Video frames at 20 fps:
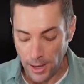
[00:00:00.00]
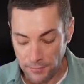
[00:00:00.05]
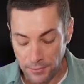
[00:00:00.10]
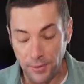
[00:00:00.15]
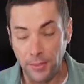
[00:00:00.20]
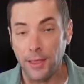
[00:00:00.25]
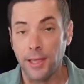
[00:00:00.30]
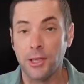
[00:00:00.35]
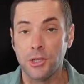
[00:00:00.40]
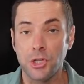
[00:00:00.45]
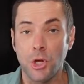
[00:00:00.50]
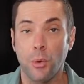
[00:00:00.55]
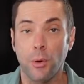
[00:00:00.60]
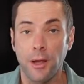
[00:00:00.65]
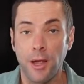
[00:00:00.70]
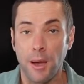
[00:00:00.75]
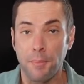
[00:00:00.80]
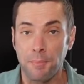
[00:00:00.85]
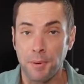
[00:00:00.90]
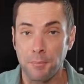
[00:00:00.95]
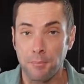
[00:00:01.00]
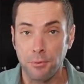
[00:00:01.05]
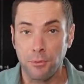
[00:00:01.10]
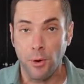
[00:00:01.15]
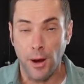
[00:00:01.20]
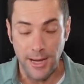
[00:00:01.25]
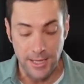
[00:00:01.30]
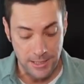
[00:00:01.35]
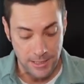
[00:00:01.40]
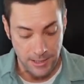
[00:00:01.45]
everything is going up in
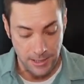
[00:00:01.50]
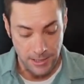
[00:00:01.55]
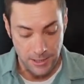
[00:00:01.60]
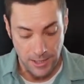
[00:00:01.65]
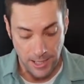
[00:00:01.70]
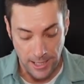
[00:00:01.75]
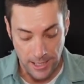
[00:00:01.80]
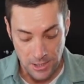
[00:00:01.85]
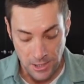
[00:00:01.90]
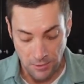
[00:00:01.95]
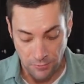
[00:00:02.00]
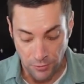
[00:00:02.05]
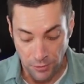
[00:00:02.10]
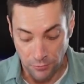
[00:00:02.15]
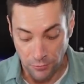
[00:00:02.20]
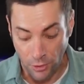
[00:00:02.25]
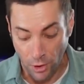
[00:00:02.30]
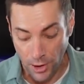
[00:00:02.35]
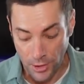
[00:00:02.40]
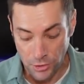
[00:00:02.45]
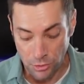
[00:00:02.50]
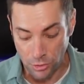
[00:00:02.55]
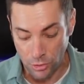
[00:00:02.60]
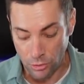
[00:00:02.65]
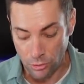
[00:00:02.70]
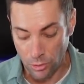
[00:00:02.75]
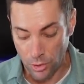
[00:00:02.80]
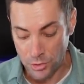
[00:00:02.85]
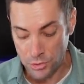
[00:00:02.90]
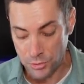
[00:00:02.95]
price these days if you've gone to a
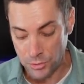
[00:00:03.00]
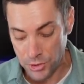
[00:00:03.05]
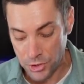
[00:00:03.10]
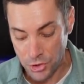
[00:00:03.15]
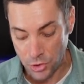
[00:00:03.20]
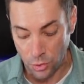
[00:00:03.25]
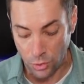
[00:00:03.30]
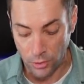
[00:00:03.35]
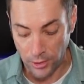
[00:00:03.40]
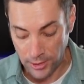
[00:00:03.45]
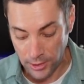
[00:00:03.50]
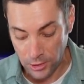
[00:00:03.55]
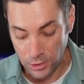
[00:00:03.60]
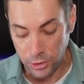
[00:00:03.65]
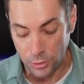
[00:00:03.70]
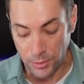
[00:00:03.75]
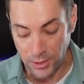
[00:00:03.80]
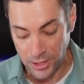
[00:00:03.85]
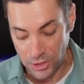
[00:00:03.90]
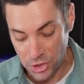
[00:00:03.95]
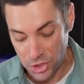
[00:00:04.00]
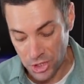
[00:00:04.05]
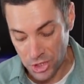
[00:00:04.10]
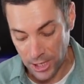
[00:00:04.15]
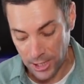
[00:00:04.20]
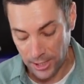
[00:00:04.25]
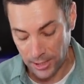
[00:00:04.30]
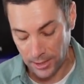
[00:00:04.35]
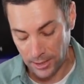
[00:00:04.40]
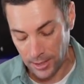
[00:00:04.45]
grocery store, including
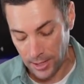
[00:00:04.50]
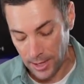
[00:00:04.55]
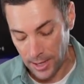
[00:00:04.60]
chicken.